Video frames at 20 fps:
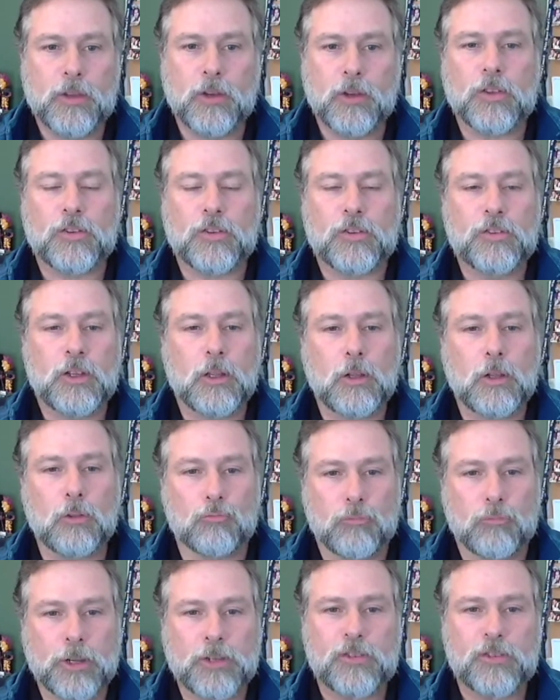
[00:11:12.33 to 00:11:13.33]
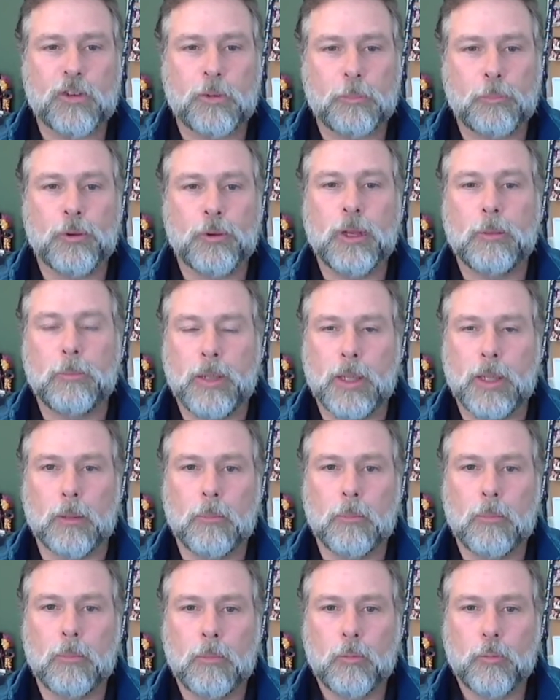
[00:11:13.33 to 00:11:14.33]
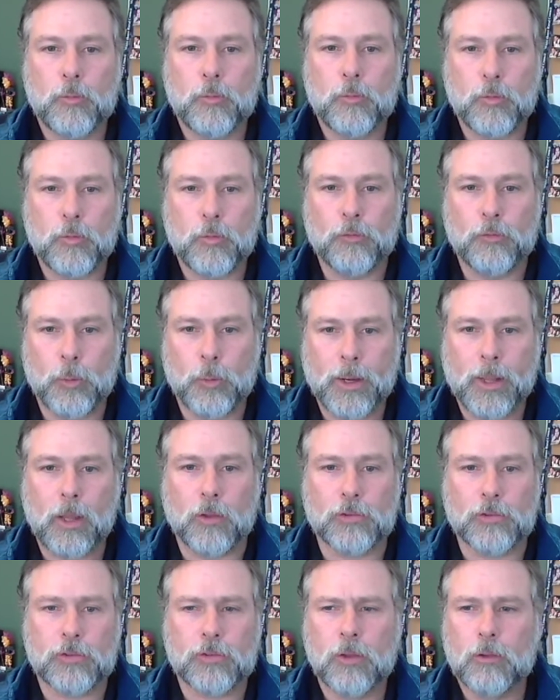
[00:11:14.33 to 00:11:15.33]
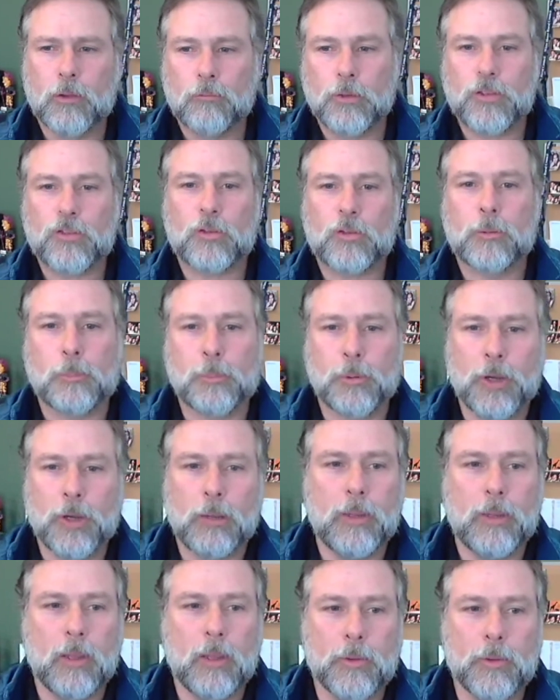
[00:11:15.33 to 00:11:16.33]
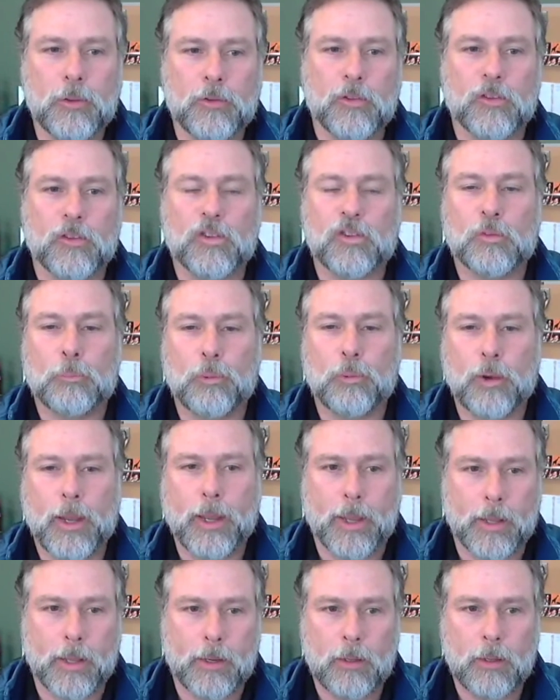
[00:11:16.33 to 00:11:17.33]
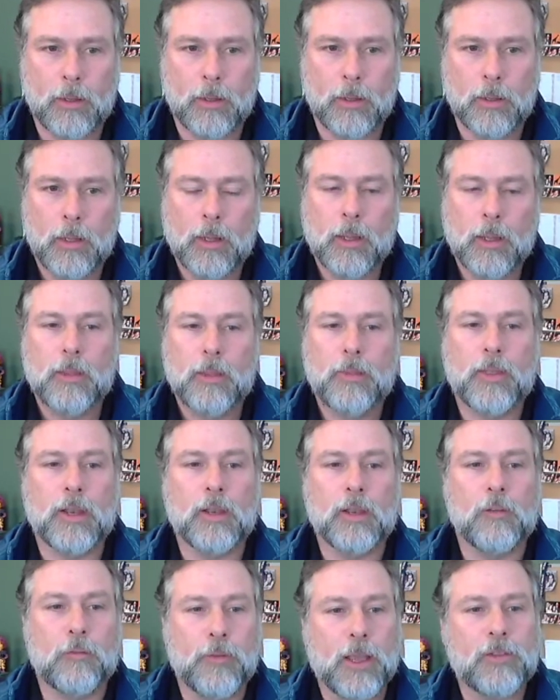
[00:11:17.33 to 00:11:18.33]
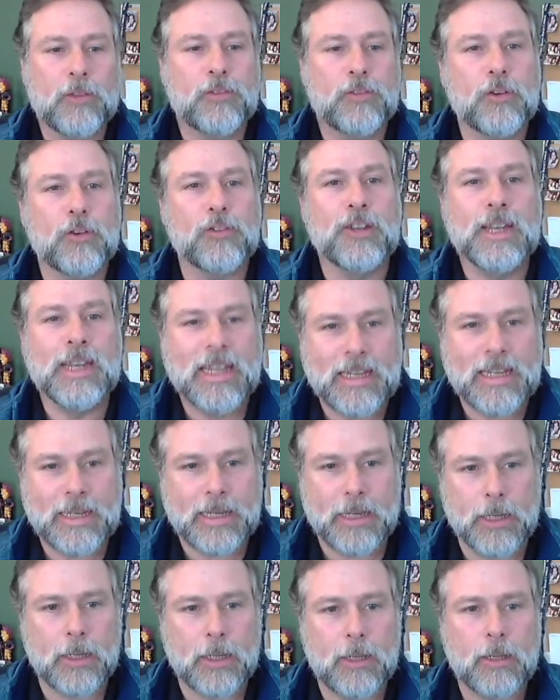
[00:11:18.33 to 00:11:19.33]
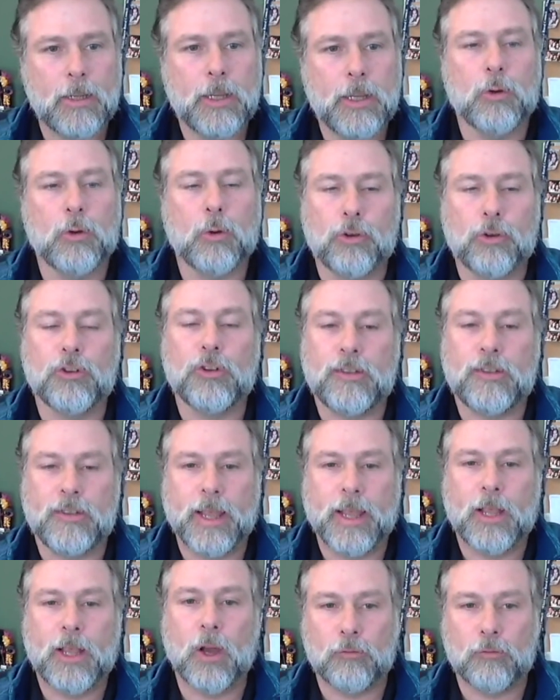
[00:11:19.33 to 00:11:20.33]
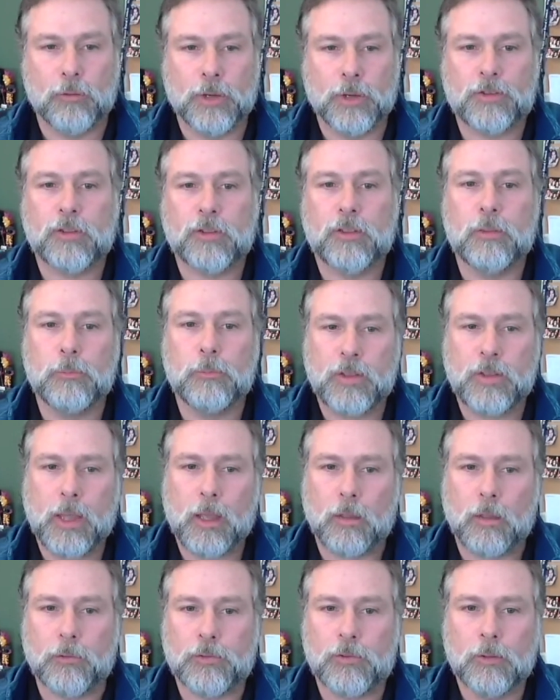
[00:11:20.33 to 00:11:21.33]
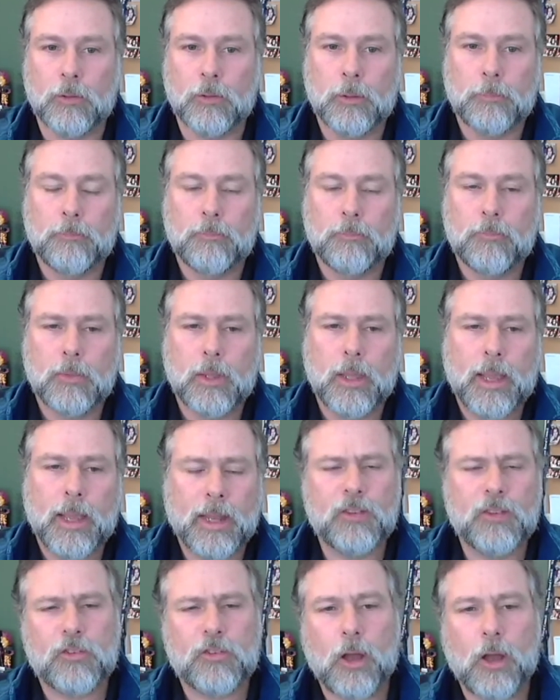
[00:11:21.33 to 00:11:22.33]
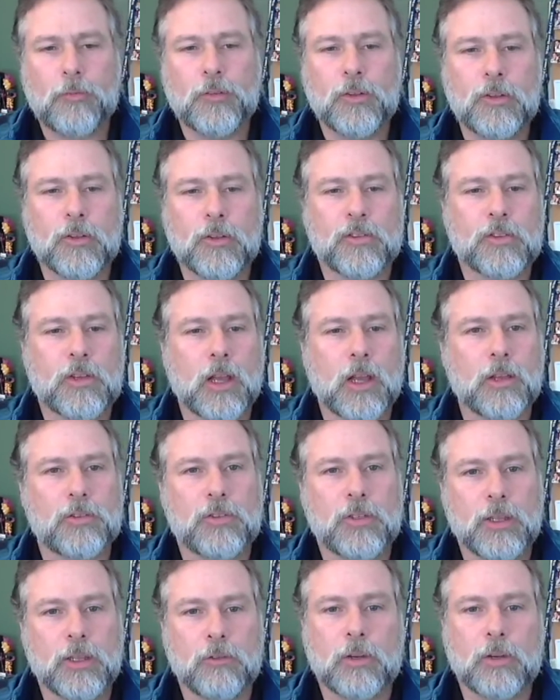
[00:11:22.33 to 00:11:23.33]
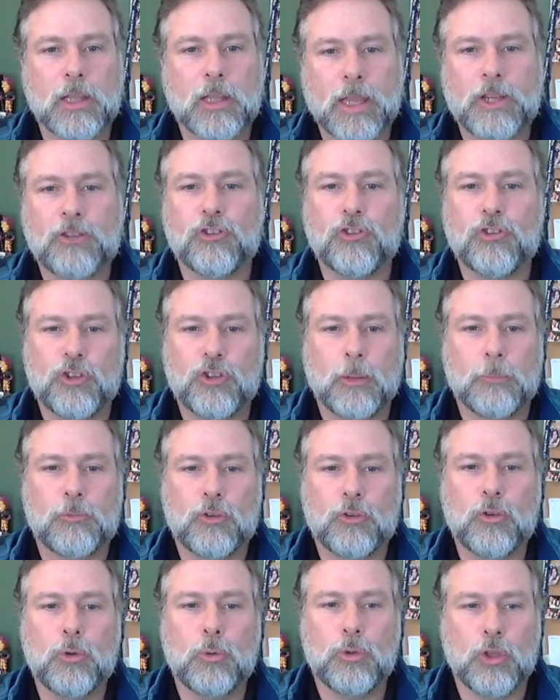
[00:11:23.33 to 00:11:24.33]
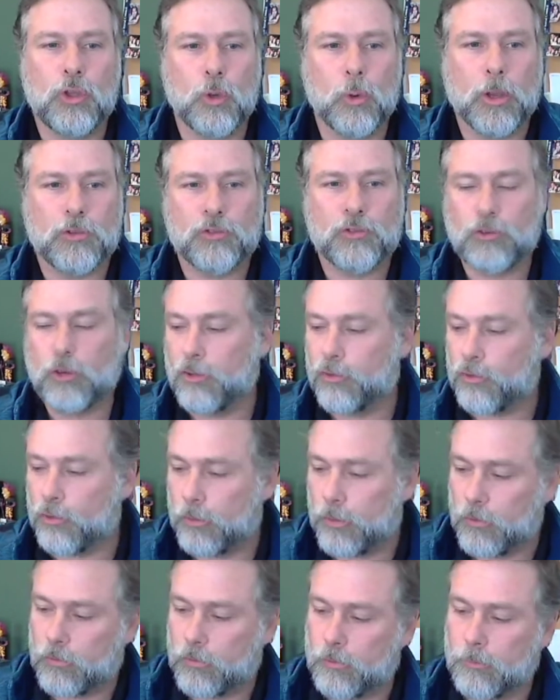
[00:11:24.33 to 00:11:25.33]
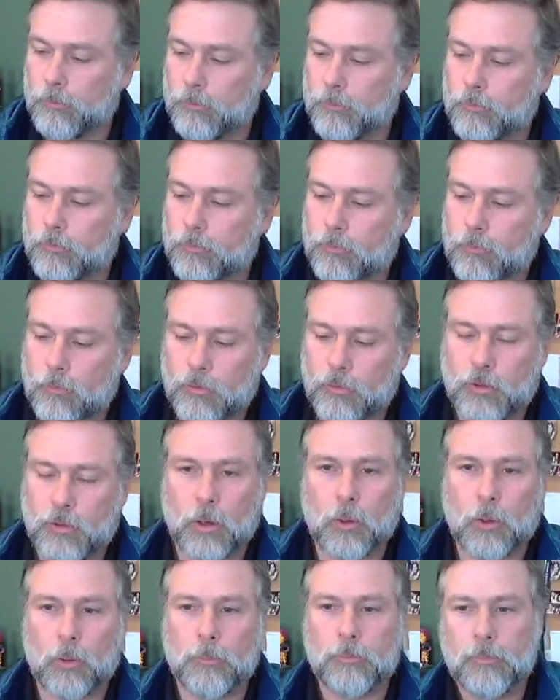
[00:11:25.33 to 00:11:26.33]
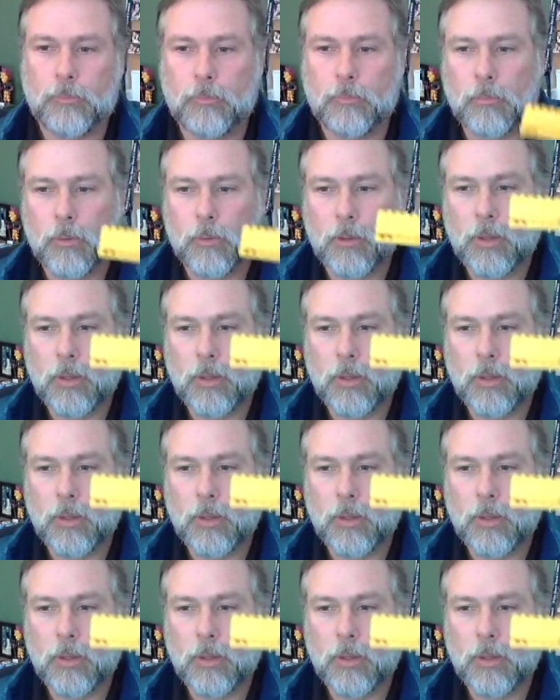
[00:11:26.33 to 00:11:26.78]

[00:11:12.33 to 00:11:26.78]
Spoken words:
There's a still risk premium for everyone else. Risk premium is the spread that investors need in order to take on risk themselves. And it's often discussed in relationship to U.S. Treasuries. So